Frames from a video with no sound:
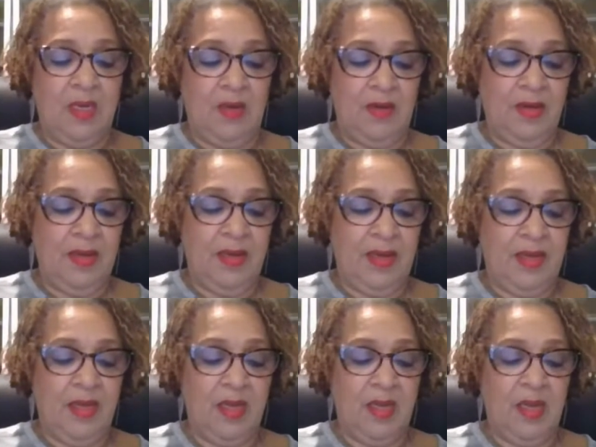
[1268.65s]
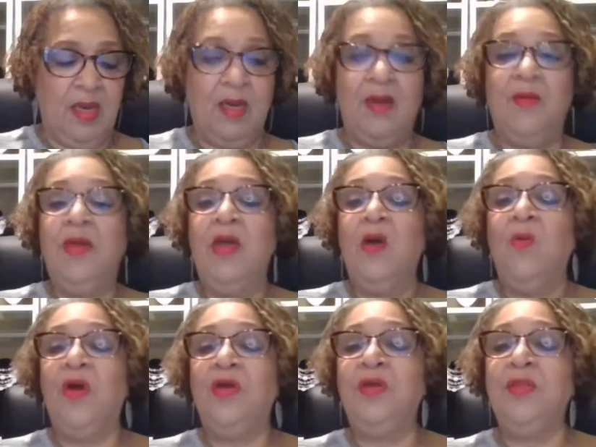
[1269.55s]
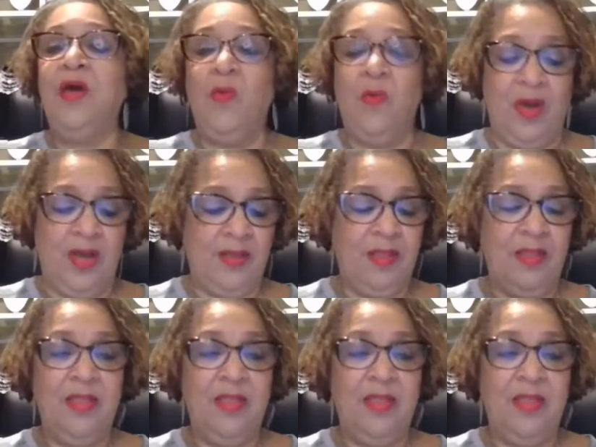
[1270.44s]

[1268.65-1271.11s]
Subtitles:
Okay. Well, you know what?